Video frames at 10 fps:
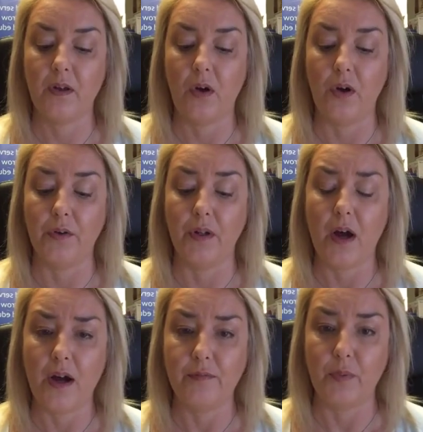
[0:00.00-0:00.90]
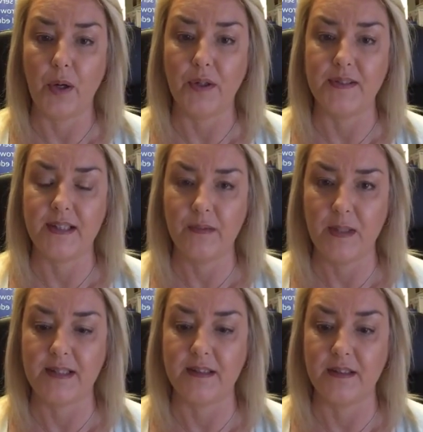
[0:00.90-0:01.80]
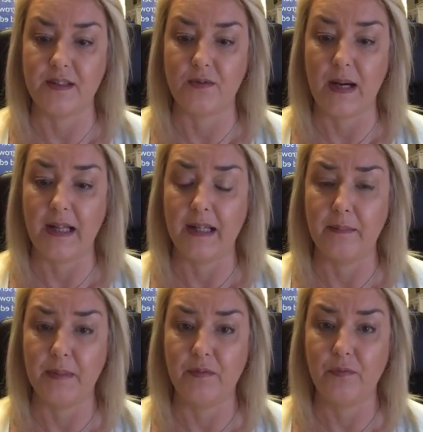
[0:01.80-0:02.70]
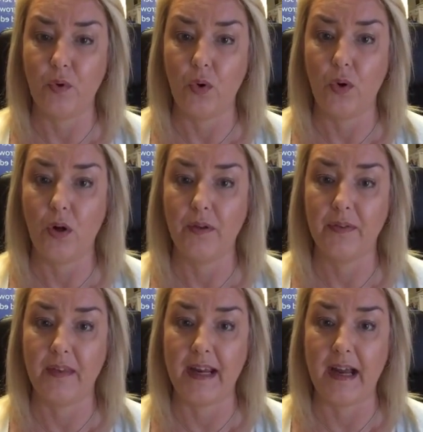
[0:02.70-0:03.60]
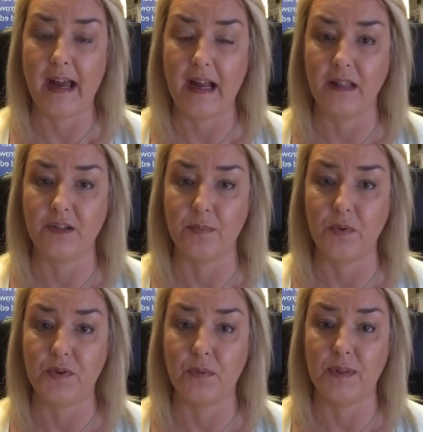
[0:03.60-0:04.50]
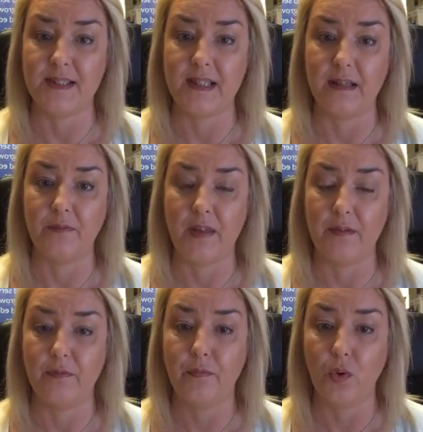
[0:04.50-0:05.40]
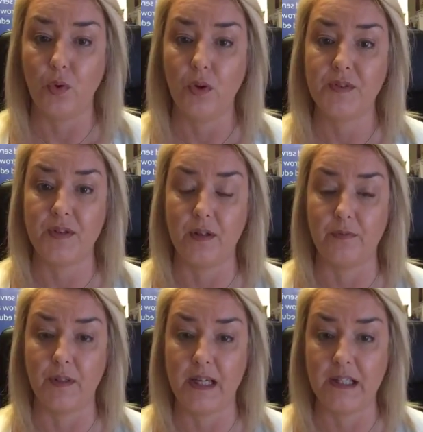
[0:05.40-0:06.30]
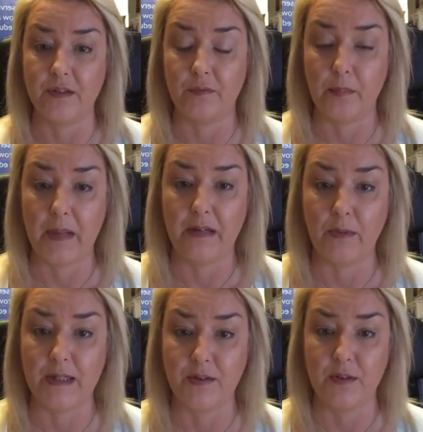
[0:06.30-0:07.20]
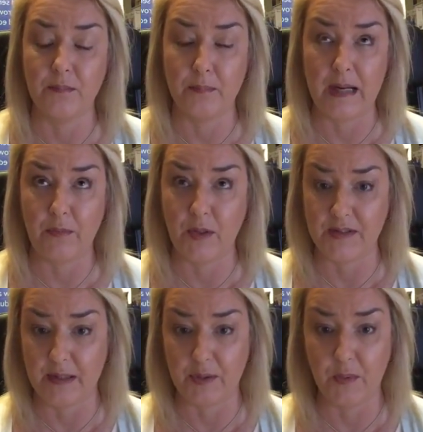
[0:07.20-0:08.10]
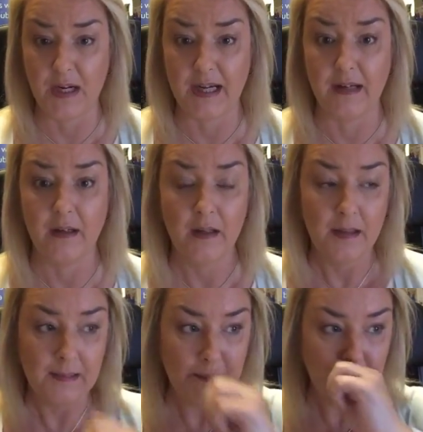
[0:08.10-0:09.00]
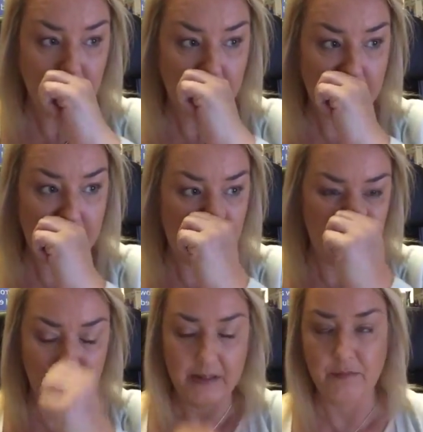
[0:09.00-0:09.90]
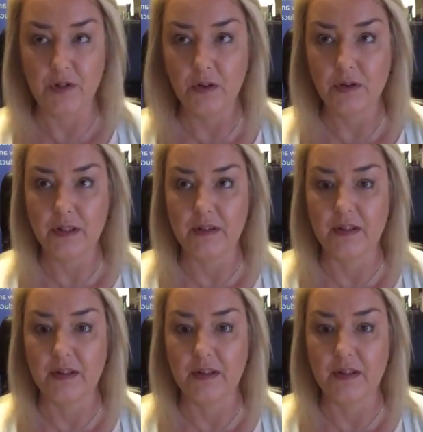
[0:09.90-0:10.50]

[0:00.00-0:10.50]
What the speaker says: on live roads in Western Australia before they are eligible to receive their full certification from Main Roads WA. Now, if you look at